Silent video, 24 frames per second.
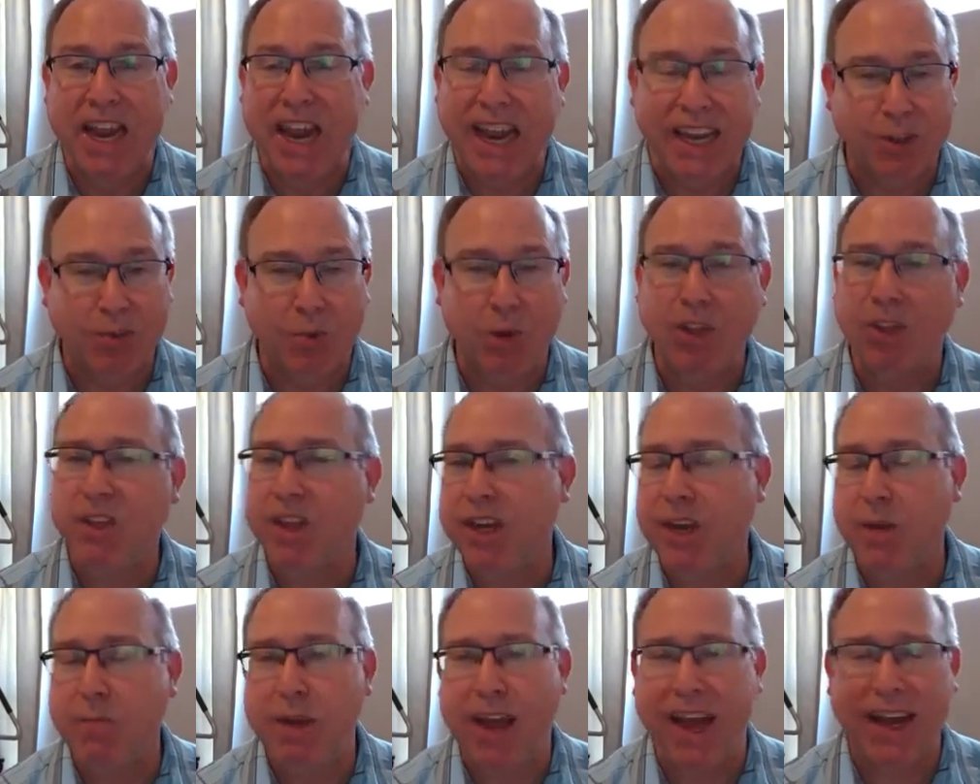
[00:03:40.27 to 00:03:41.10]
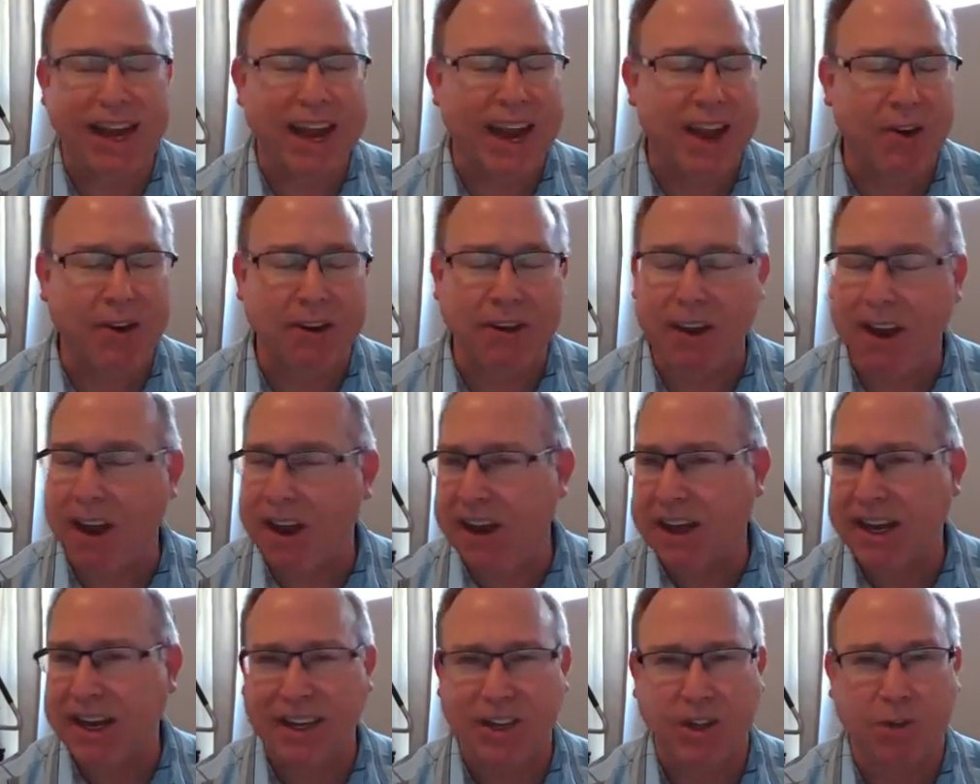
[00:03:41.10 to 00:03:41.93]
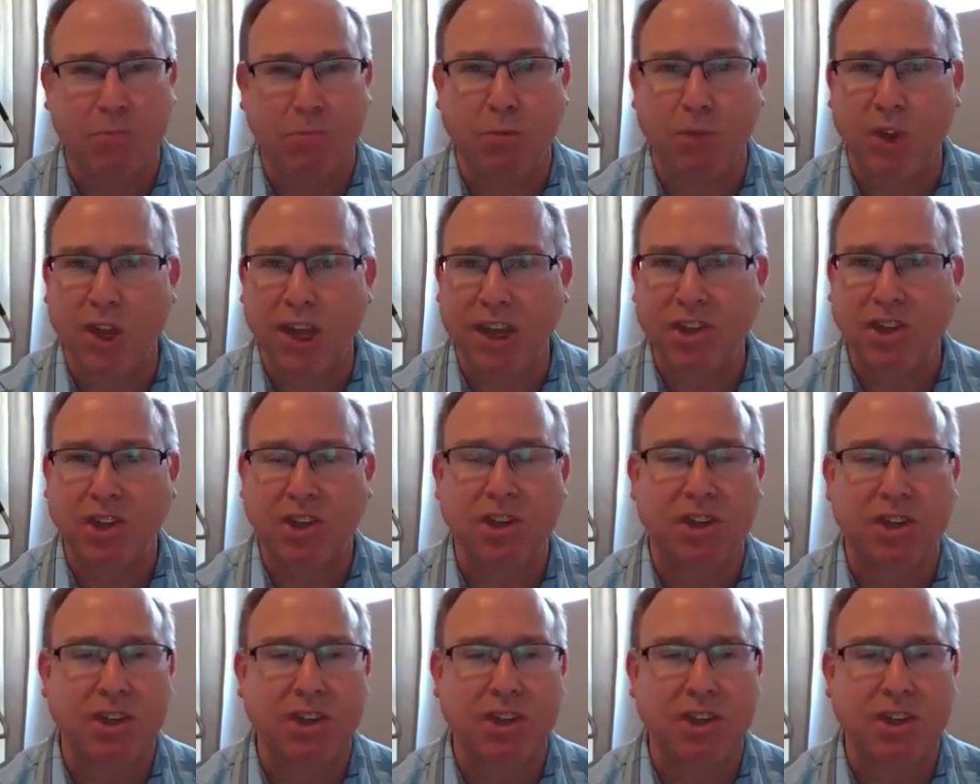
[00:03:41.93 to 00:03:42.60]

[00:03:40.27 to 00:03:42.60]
as we think about how God has blessed